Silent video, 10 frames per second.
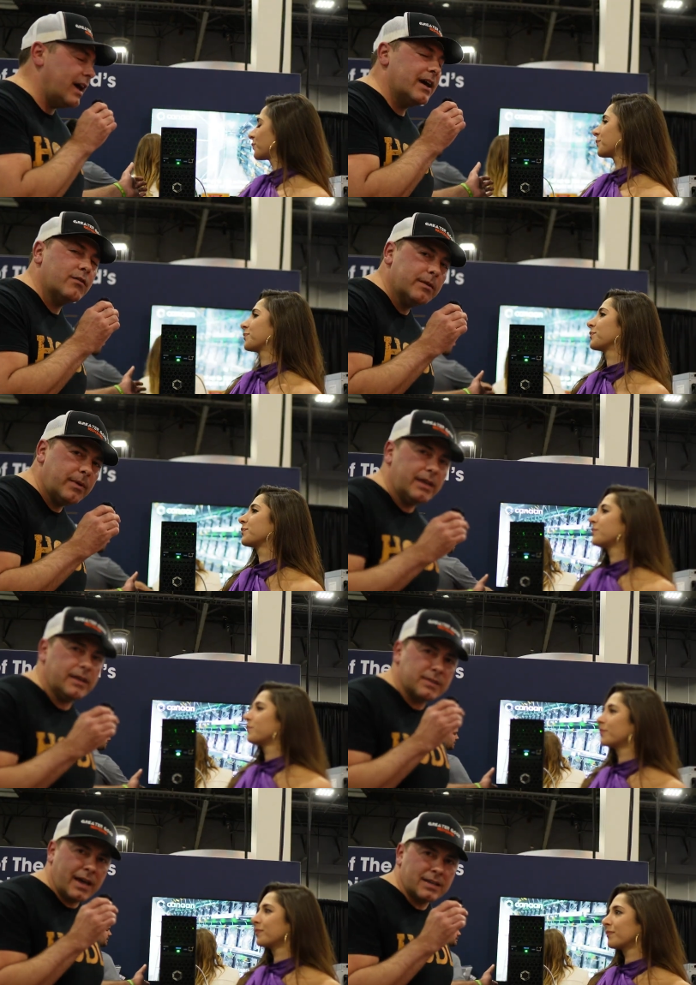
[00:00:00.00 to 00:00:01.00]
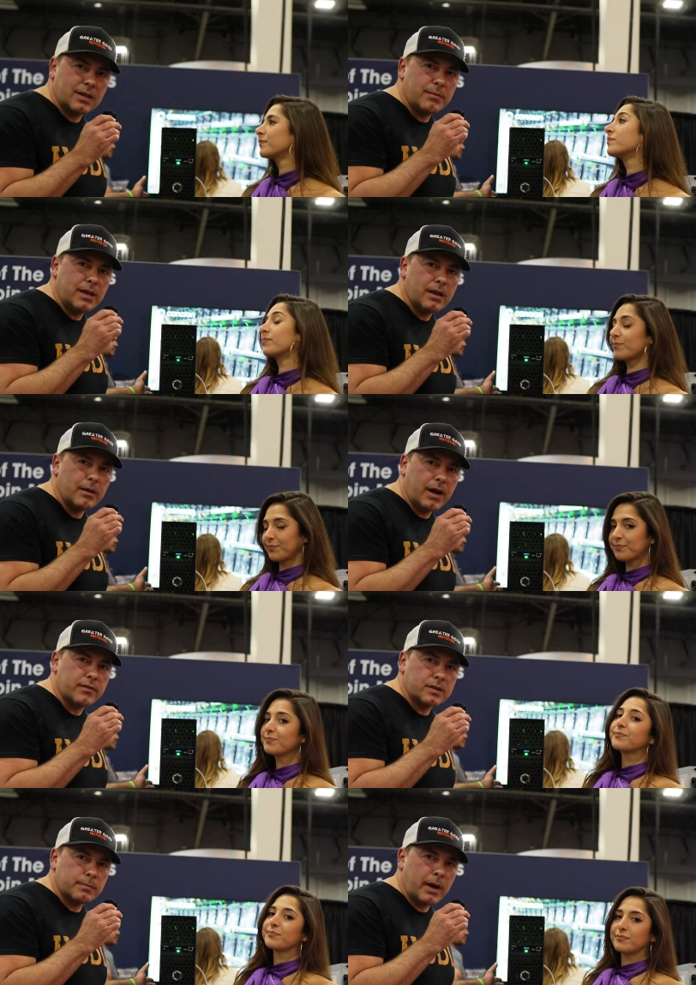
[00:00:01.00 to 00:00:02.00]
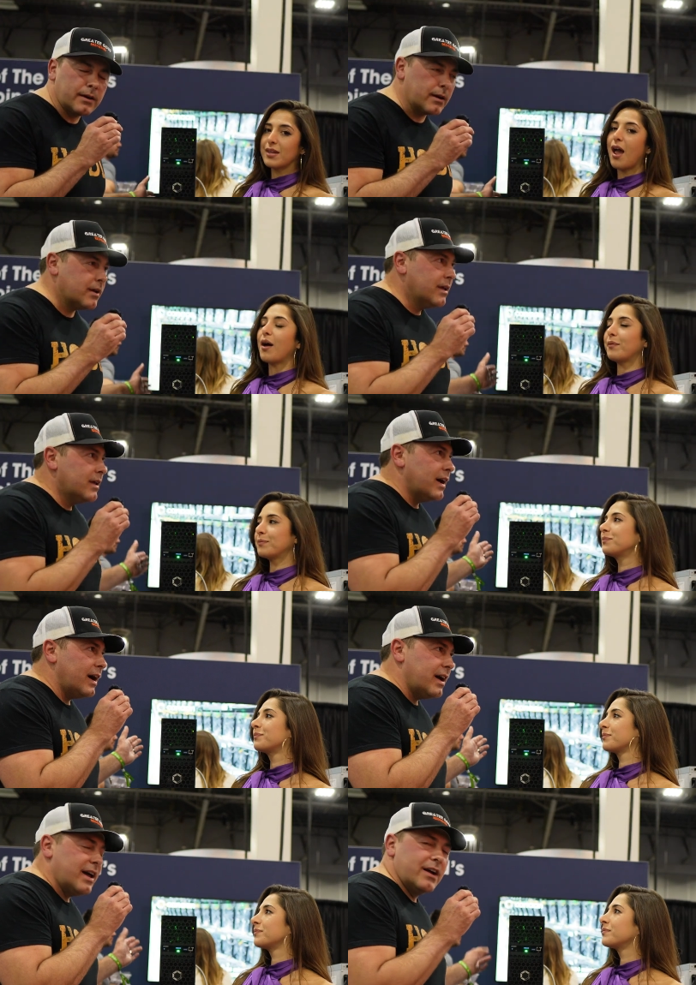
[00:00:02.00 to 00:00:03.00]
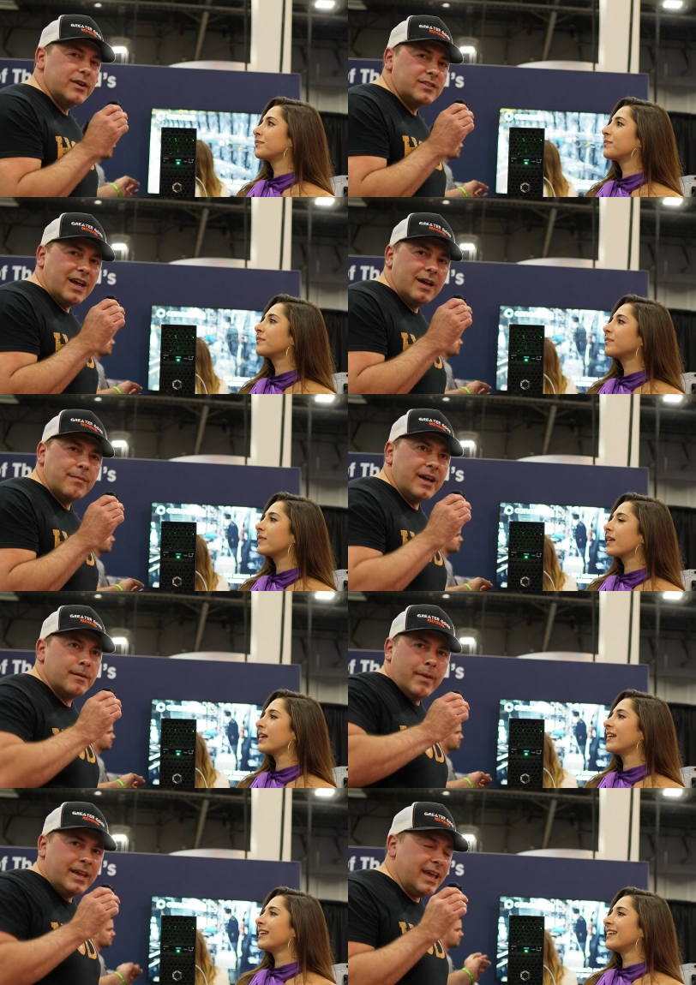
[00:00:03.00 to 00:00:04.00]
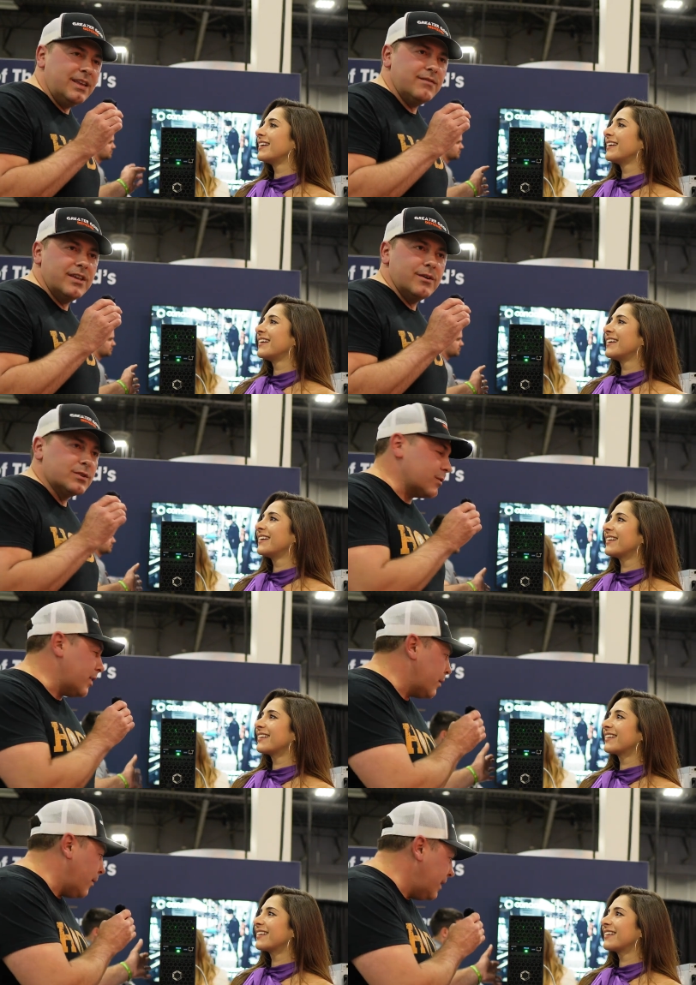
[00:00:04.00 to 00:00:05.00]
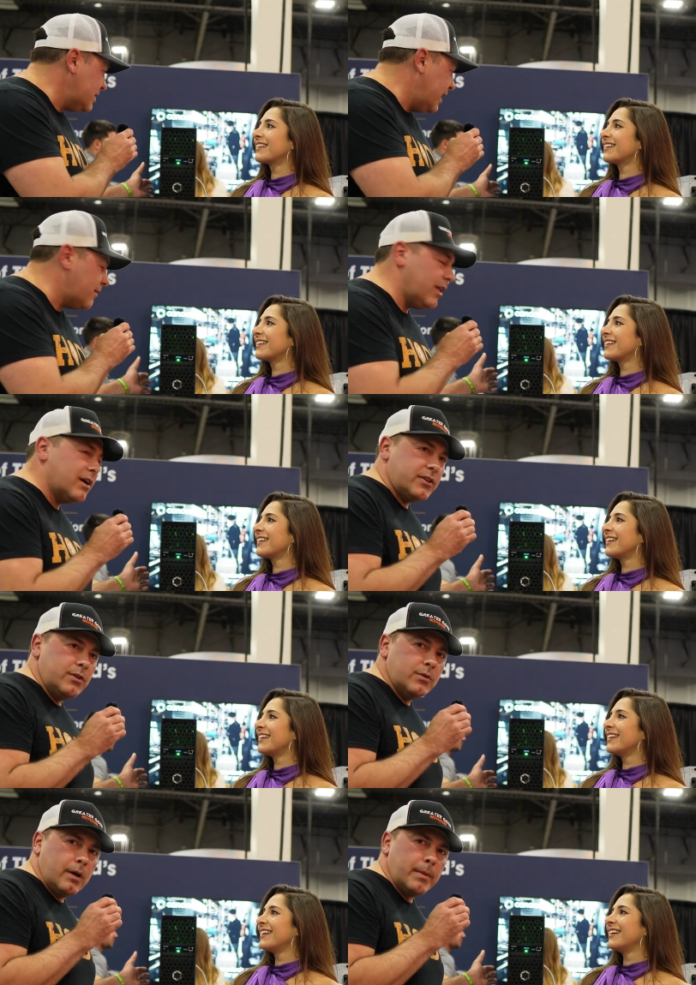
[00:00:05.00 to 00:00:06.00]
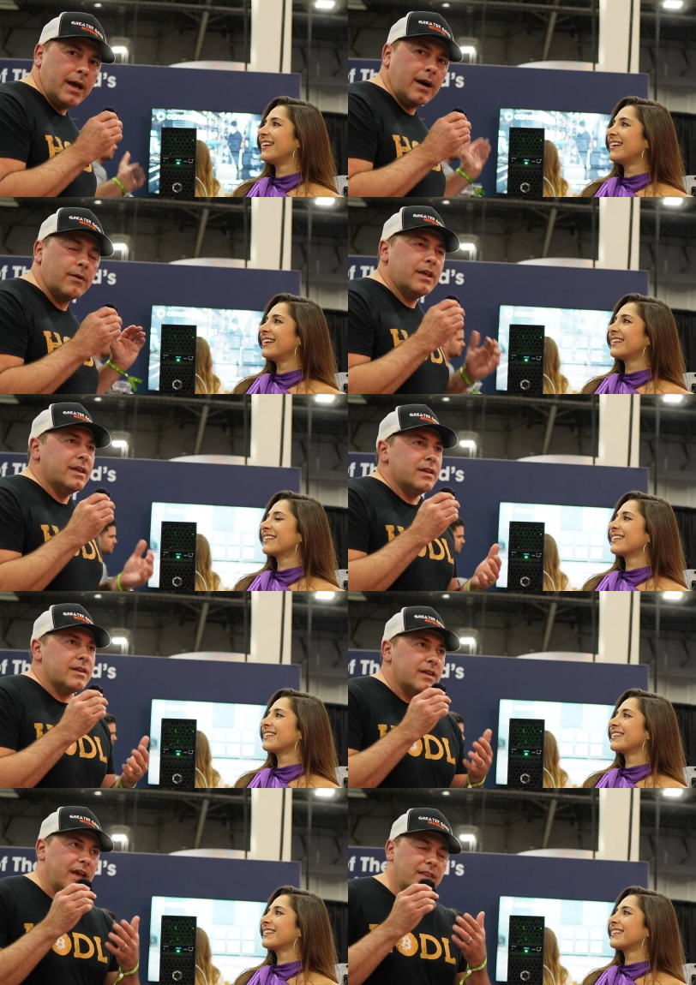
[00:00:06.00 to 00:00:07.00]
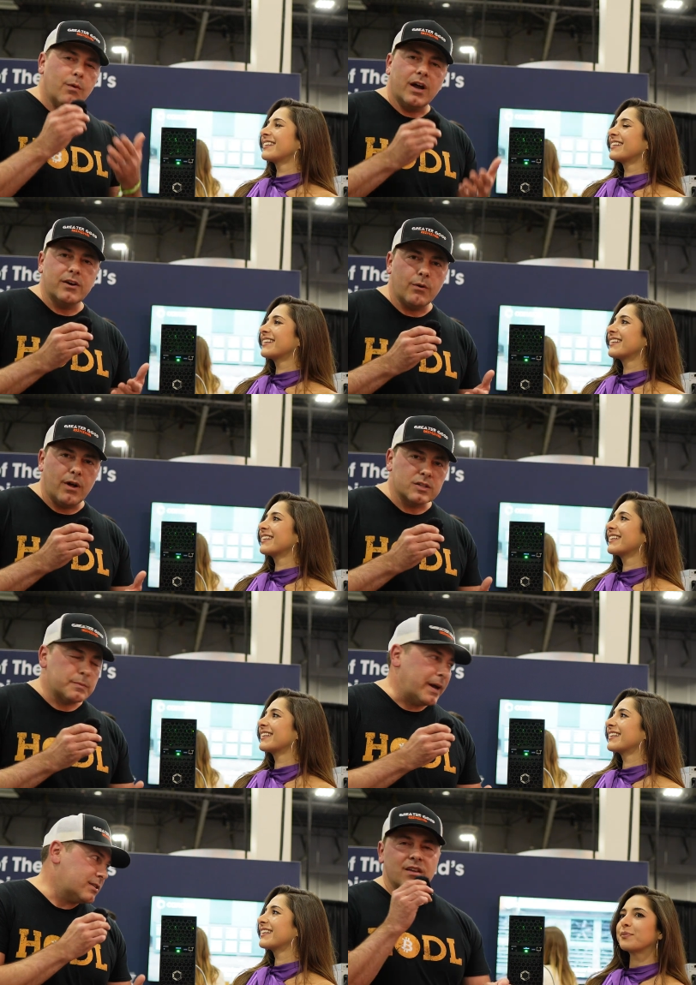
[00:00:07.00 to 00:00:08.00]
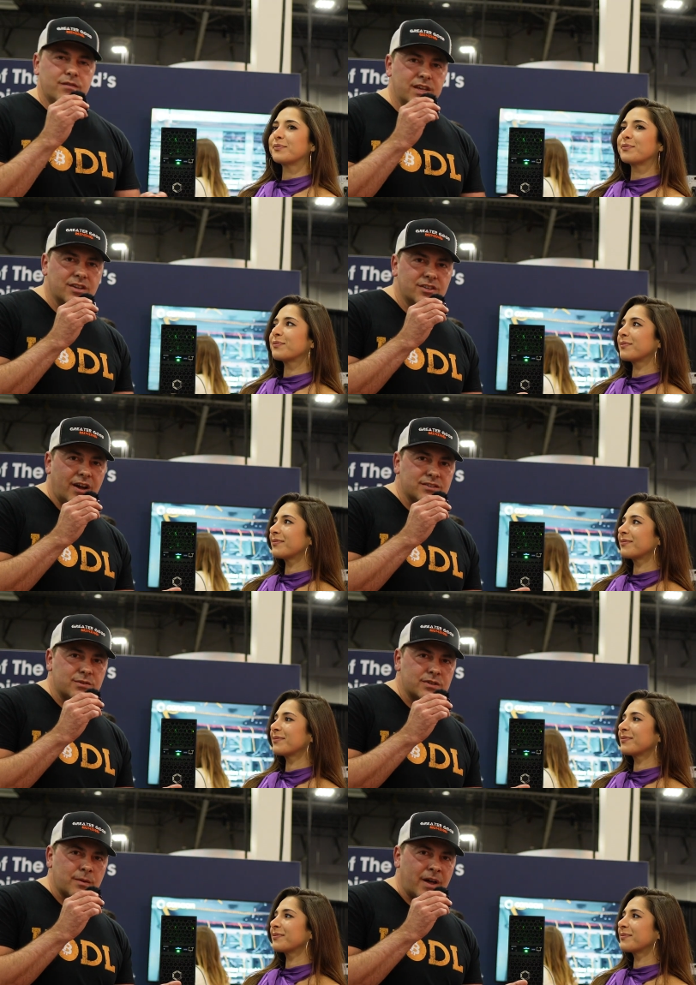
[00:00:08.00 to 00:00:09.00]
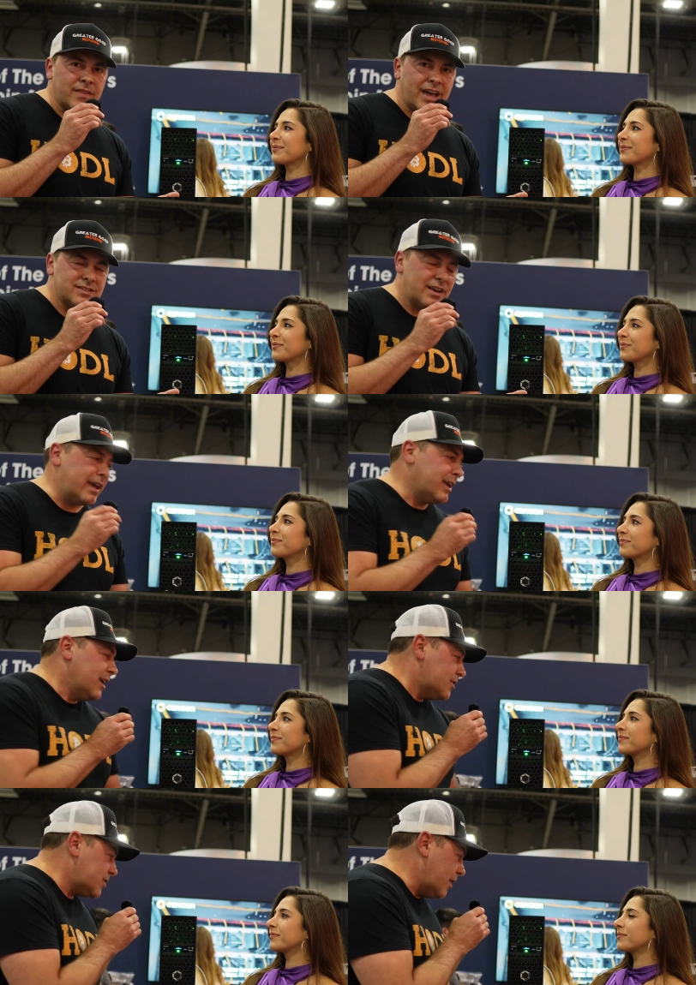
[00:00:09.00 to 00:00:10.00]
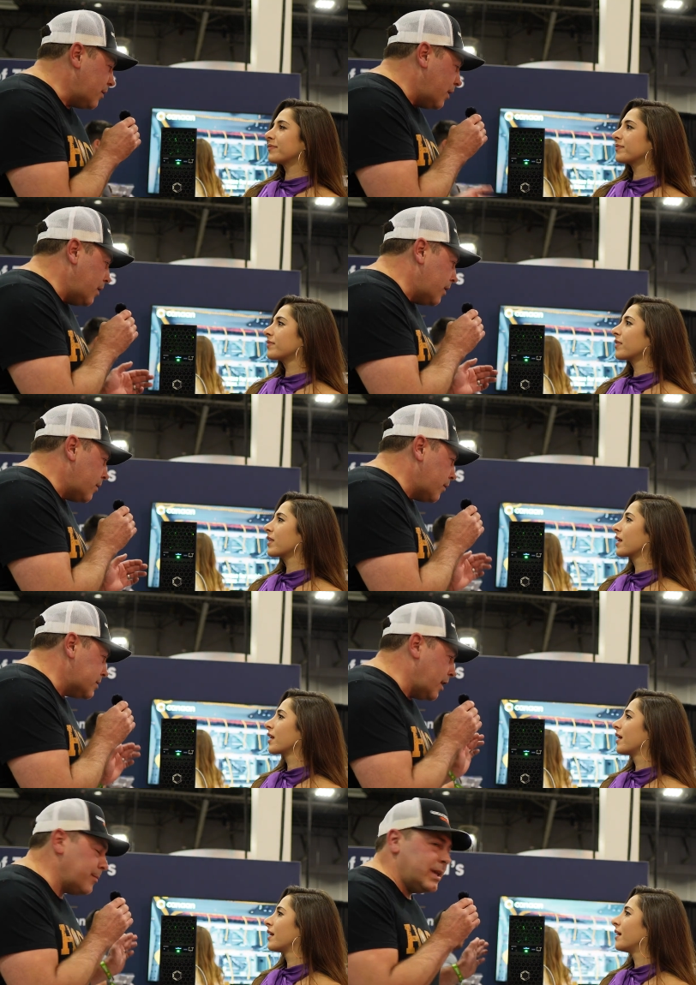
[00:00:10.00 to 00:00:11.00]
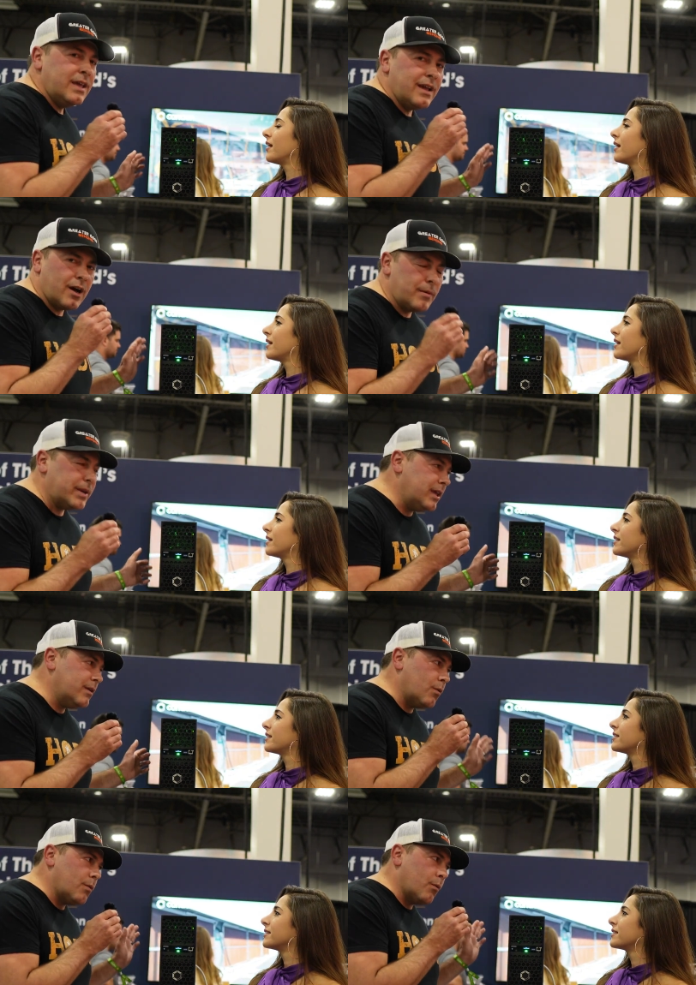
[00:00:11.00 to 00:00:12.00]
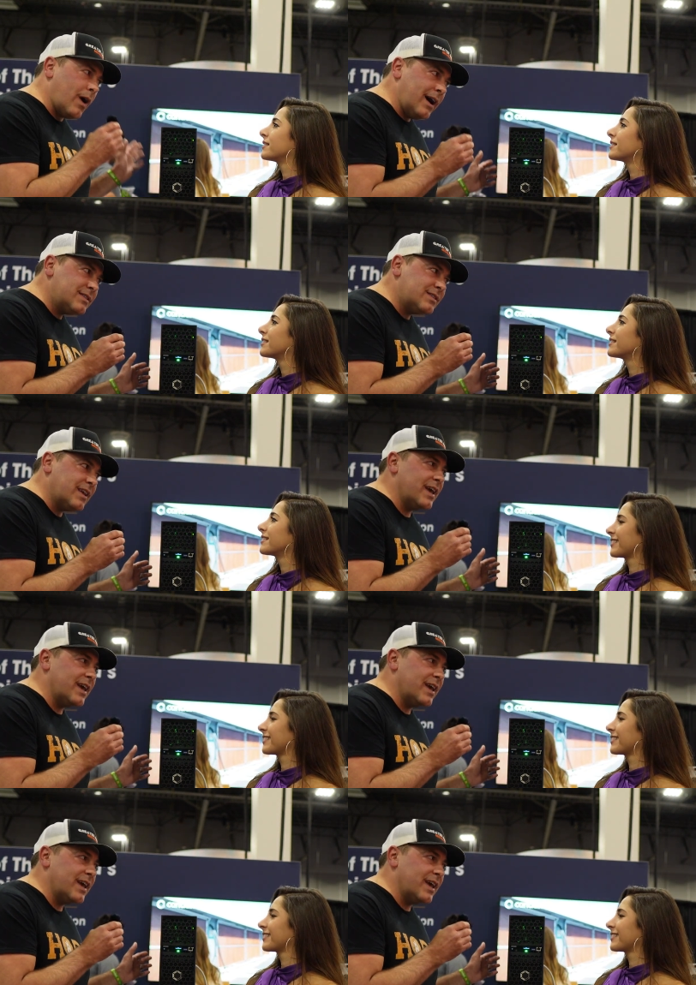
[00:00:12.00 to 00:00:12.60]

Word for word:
Speaker 1: everybody is asking me about this miner. Every time I make any videos, they're like, when's the Avalon Q coming out? And they want to know all the specs. He's going to talk to us about that today. So Tell me how many watts